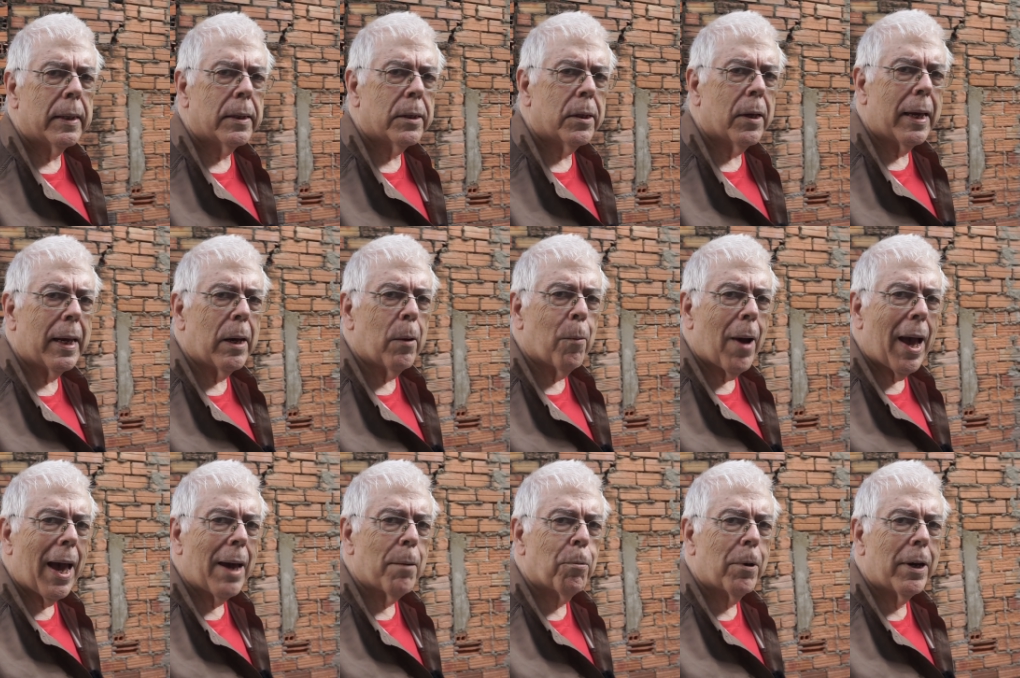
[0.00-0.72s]
So
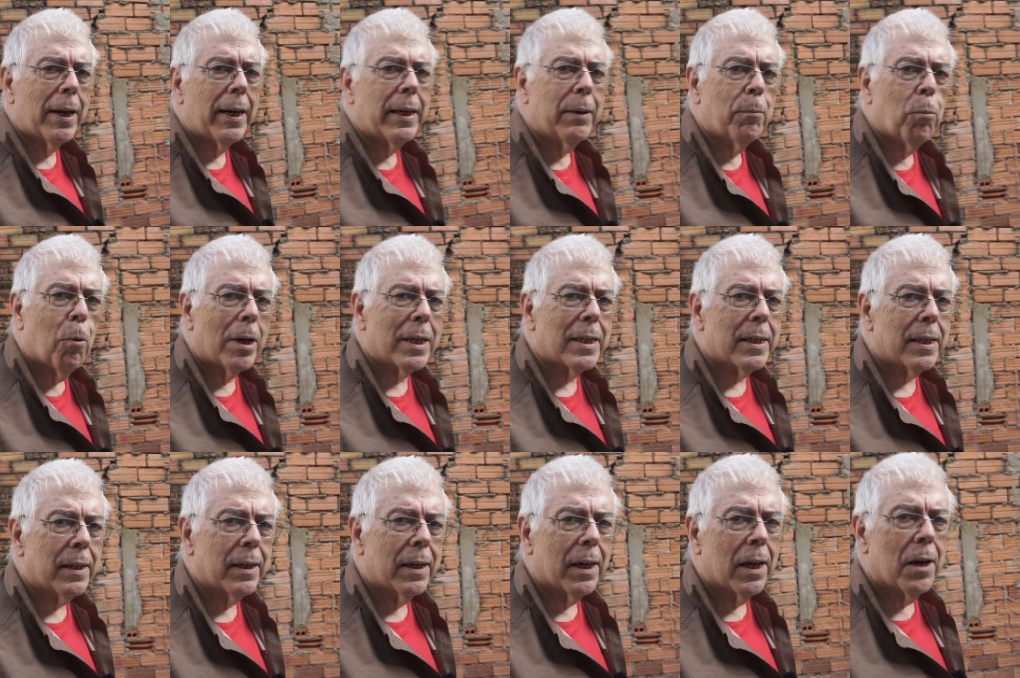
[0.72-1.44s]
anyway, I really
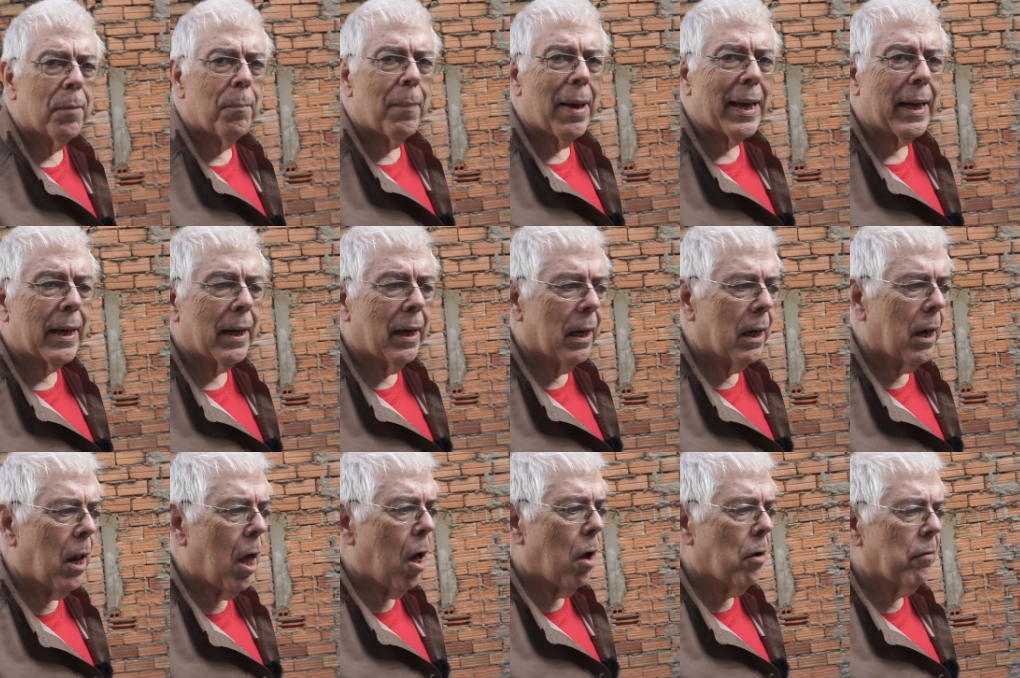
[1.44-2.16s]
wasn't going to make a
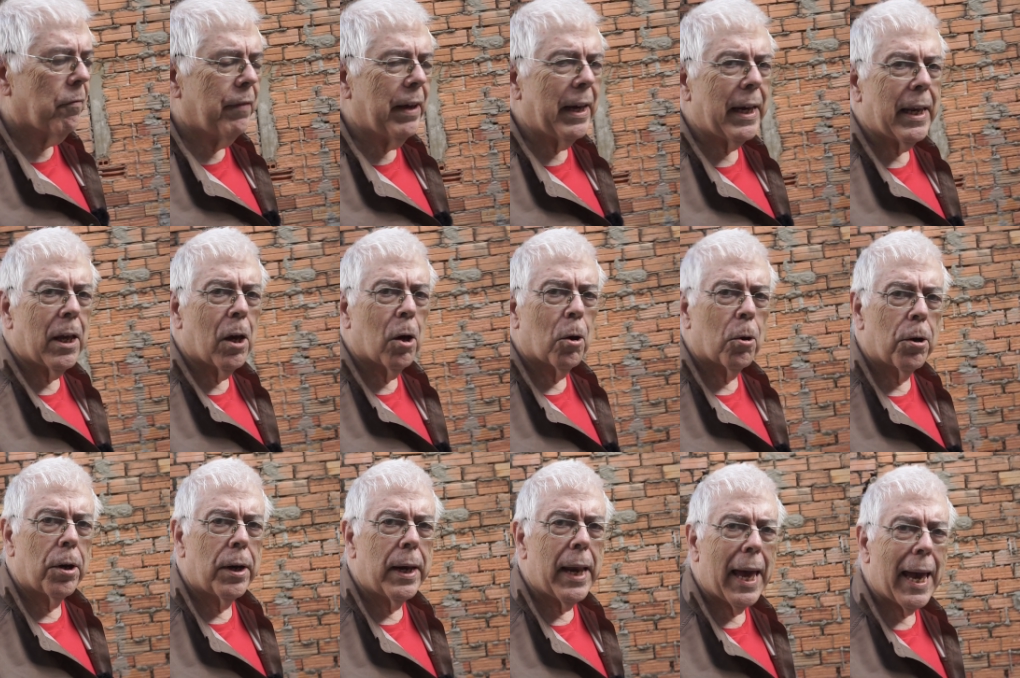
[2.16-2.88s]
long
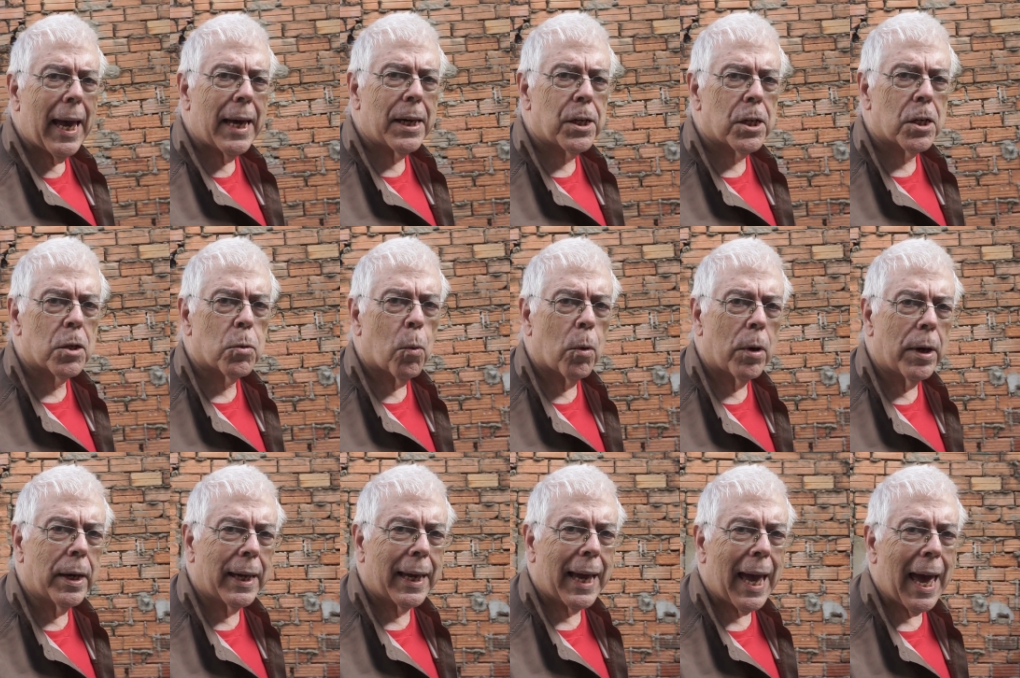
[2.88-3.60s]
video today. I just
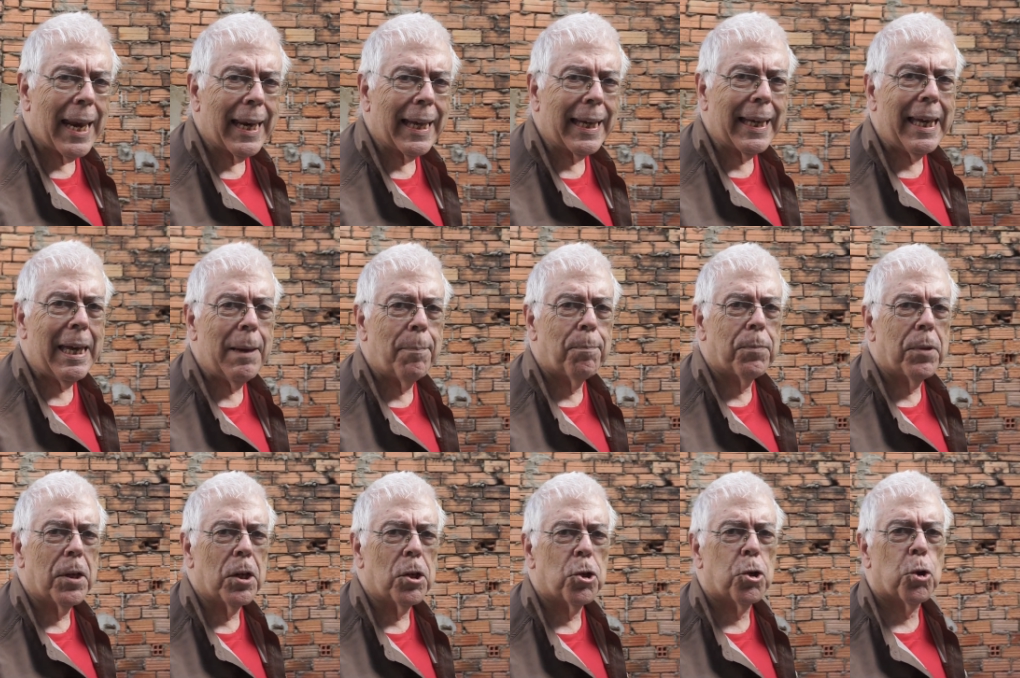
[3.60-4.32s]
wanted to kind of
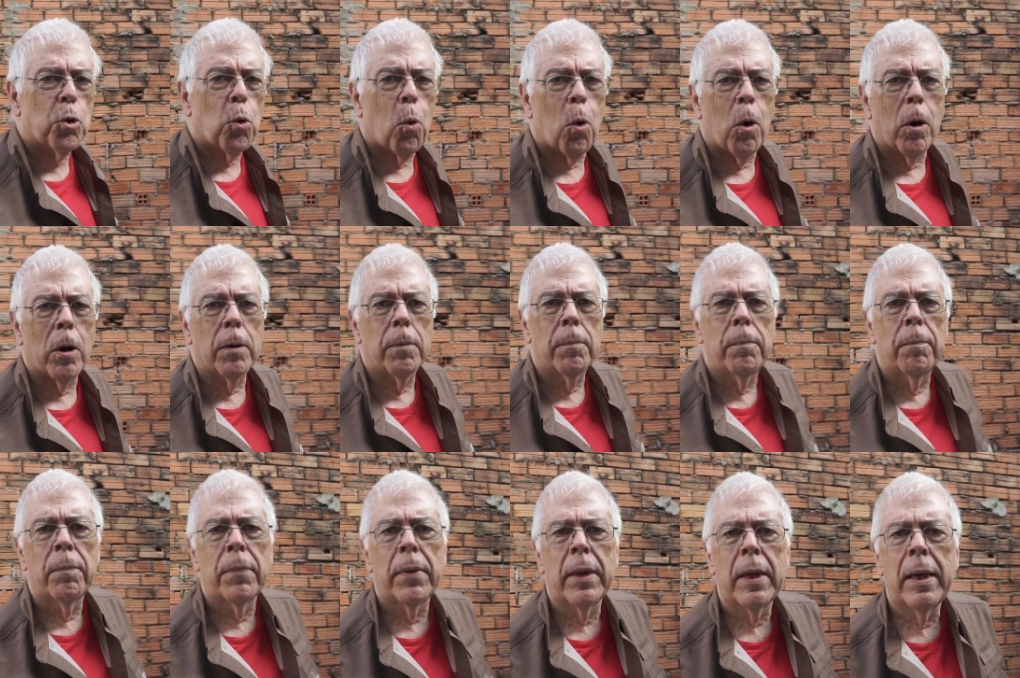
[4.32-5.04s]
keep this short
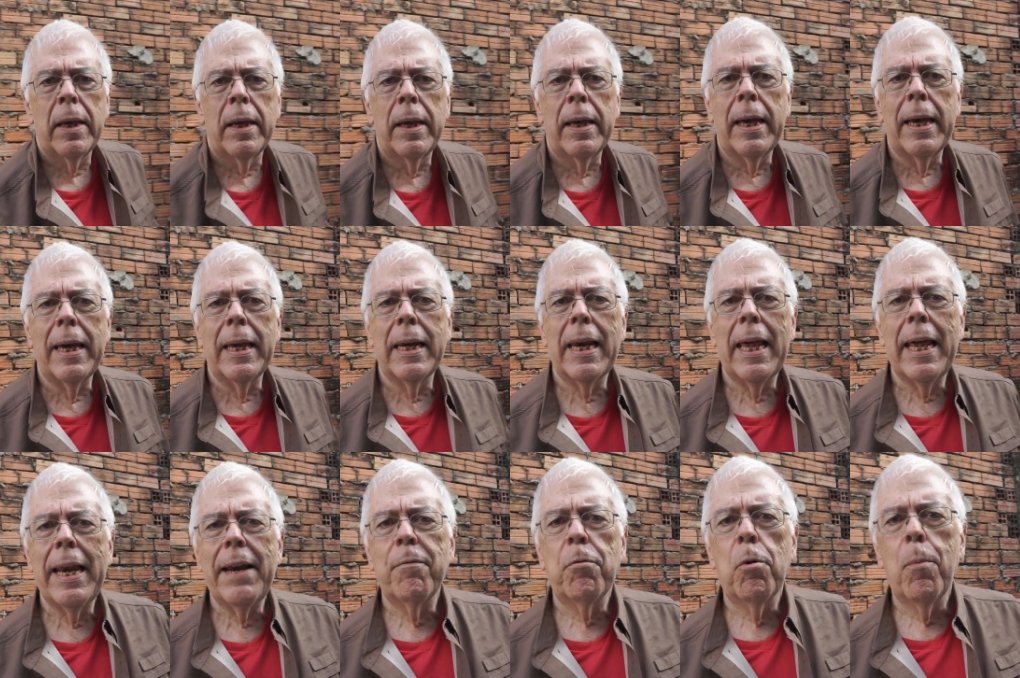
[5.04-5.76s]
and
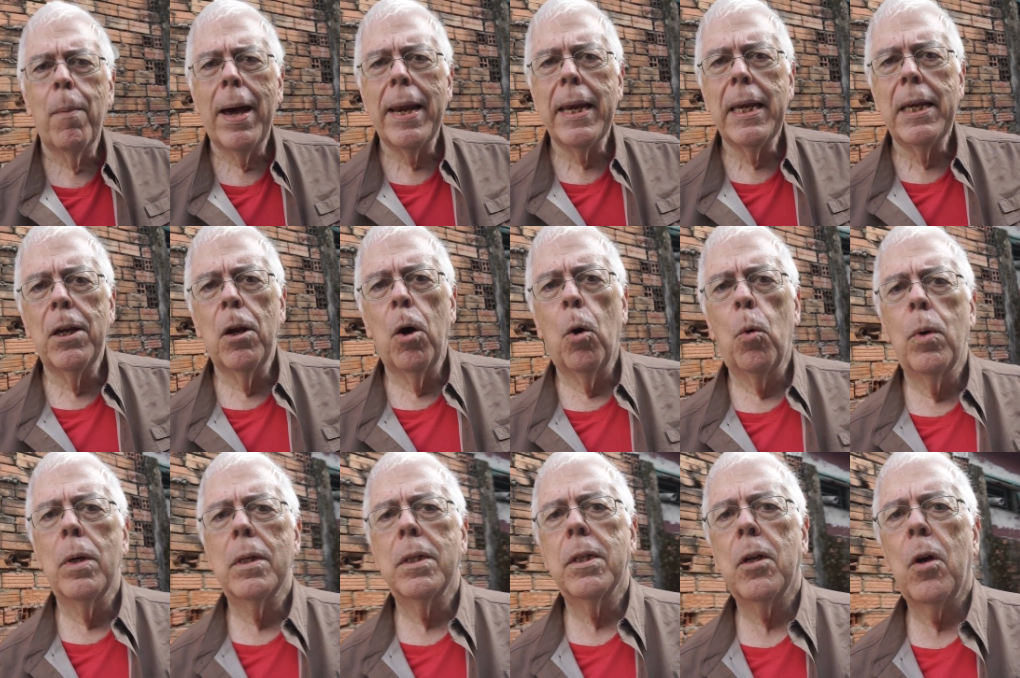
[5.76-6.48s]
let everybody know
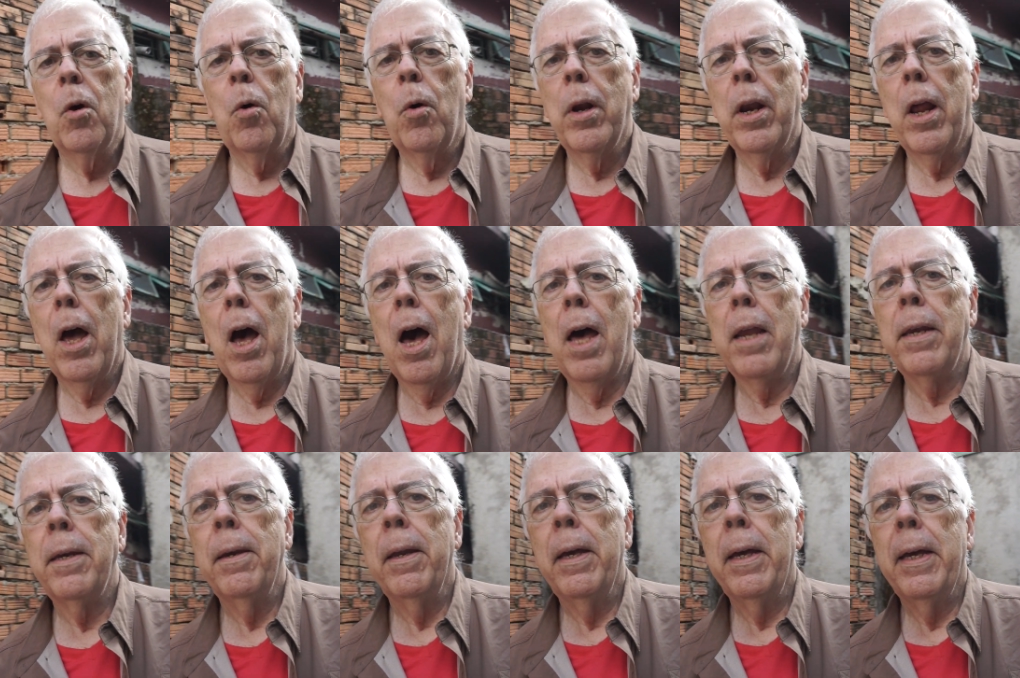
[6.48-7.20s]
what's going
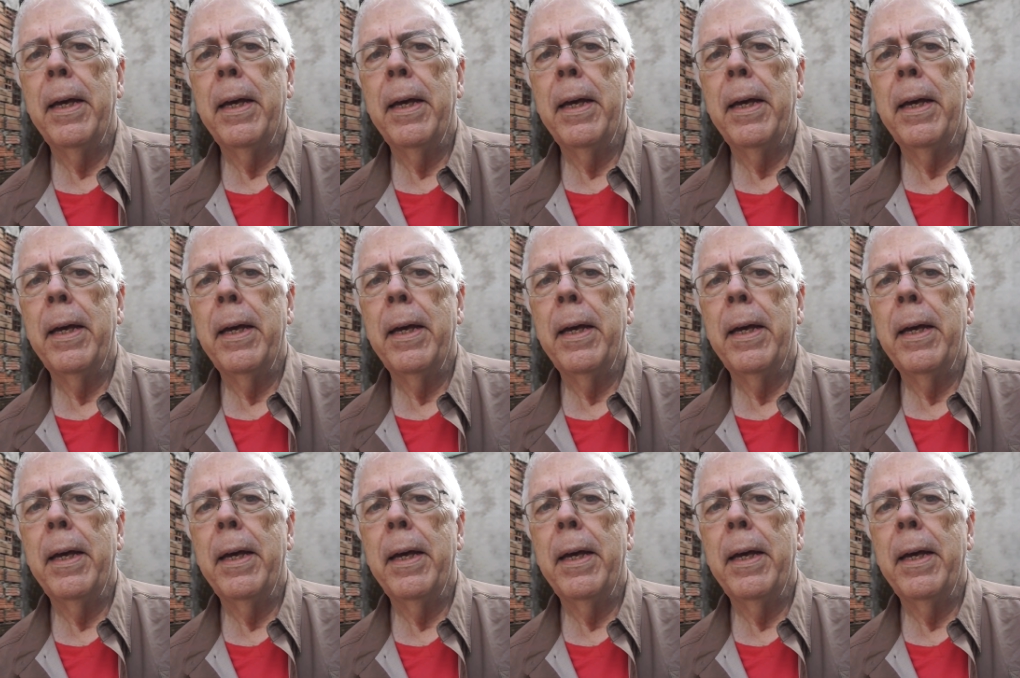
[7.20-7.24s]
on.